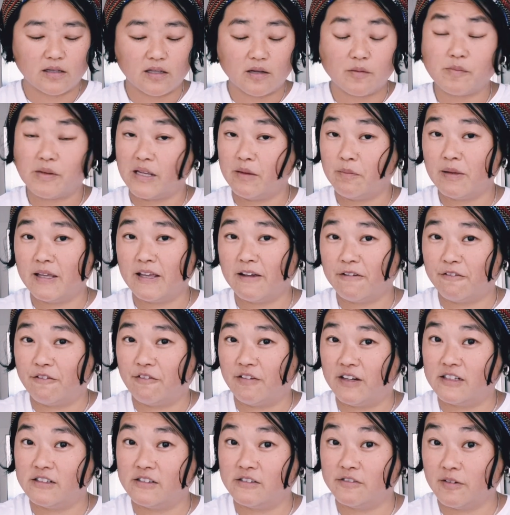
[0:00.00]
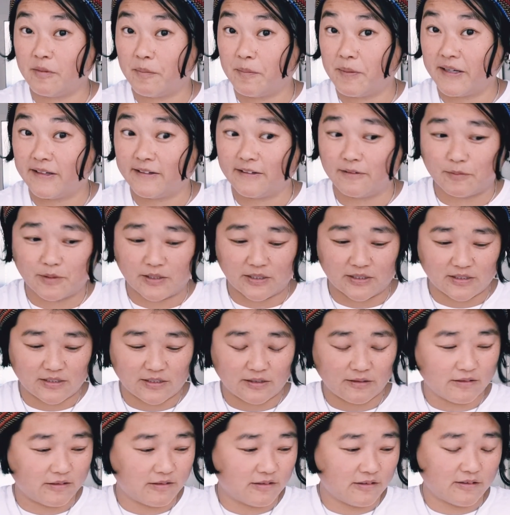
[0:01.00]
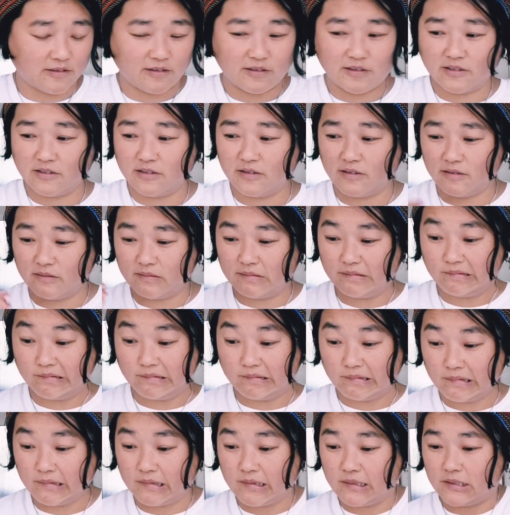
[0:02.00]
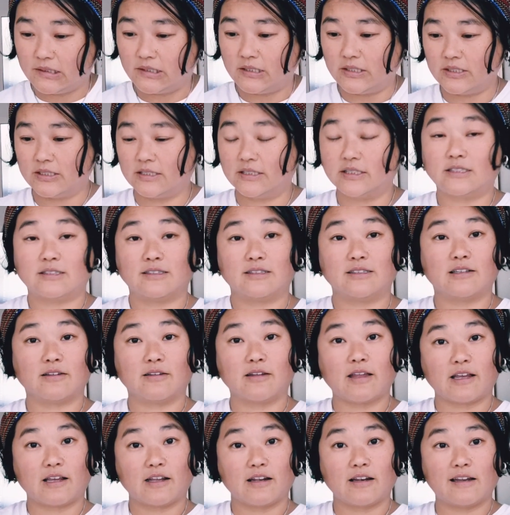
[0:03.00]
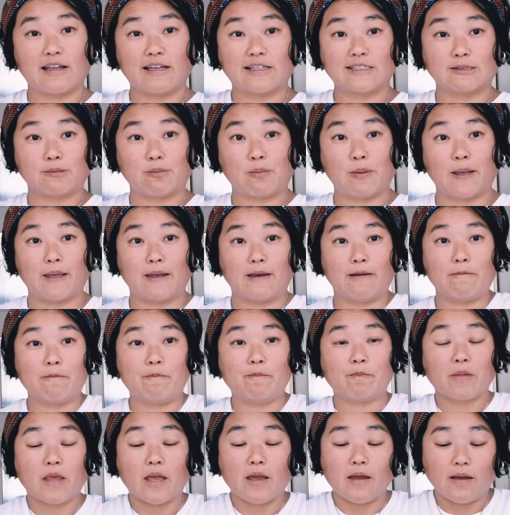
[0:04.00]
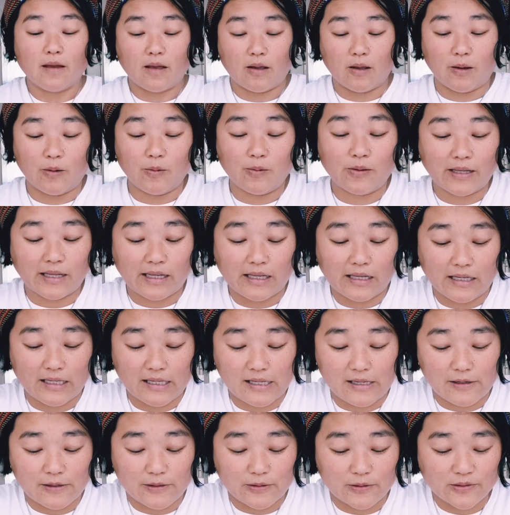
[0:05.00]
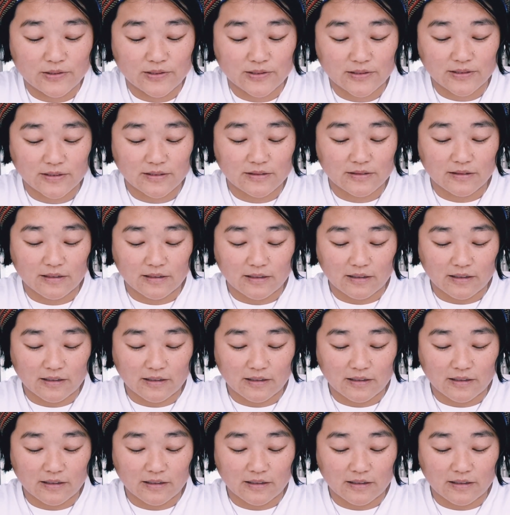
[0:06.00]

There may be a fear of abandonment, just like last bit. Okay, Leos,